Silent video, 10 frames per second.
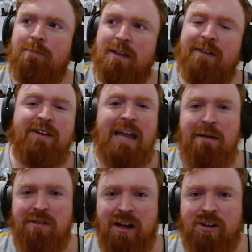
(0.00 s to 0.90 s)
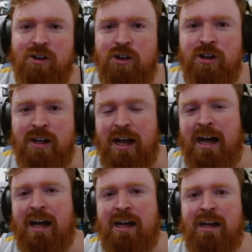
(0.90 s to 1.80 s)
If a game's not good,
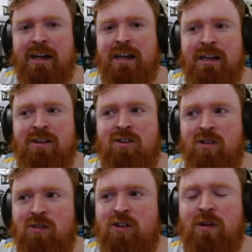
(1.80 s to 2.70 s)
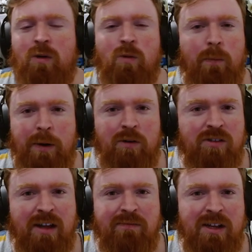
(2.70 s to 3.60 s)
I generally won't
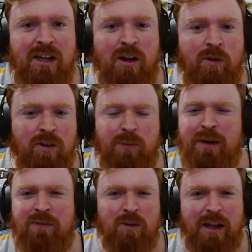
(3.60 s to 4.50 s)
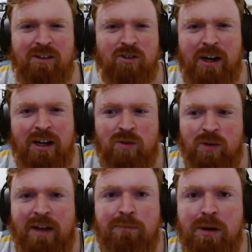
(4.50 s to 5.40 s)
post that video. There's been a few Let's Tries where
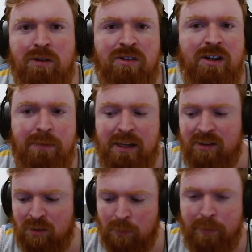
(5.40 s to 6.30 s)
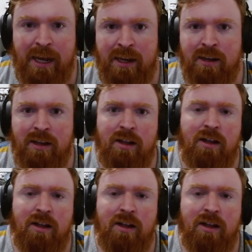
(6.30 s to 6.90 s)
I haven't posted because they were bad.